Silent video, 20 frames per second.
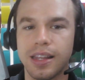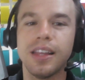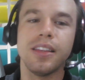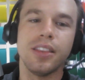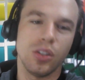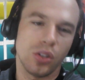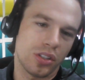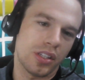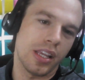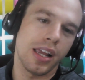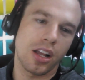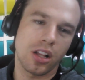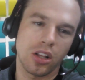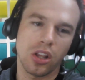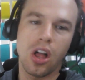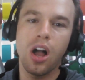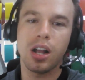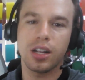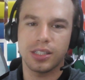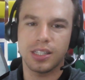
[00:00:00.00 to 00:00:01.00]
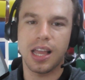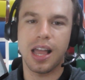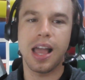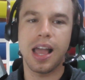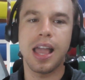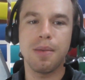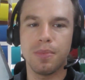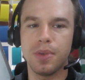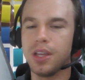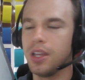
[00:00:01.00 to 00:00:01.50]
They'll say a clock,
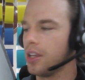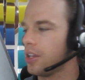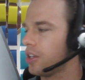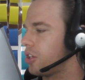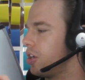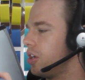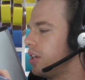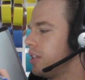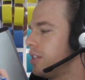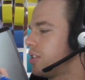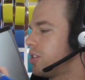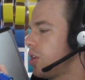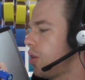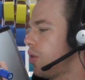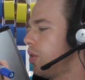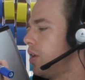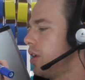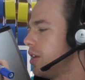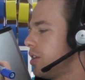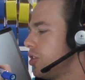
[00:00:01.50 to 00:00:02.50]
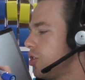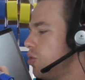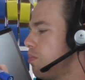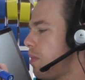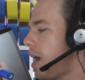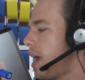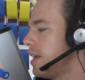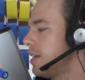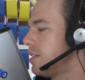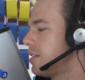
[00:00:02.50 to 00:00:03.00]
time, good. So you
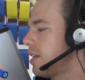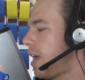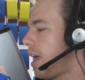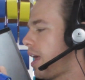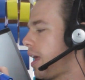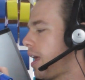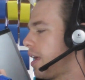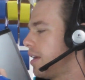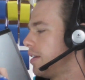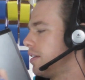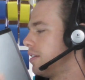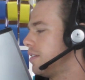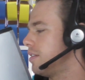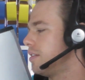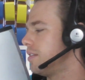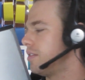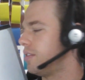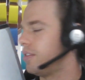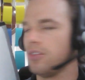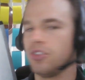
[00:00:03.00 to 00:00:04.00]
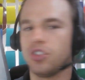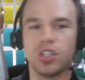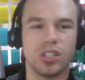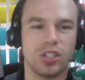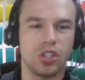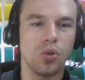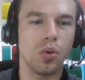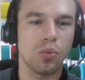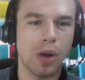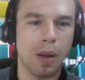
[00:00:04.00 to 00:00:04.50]
might just
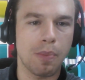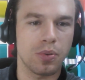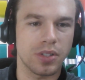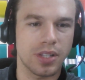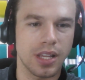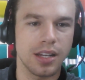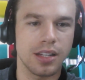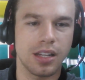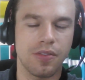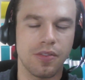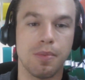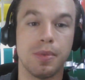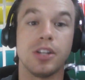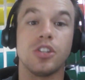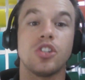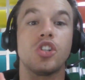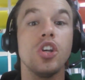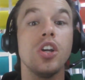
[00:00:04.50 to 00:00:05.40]
do a representative image.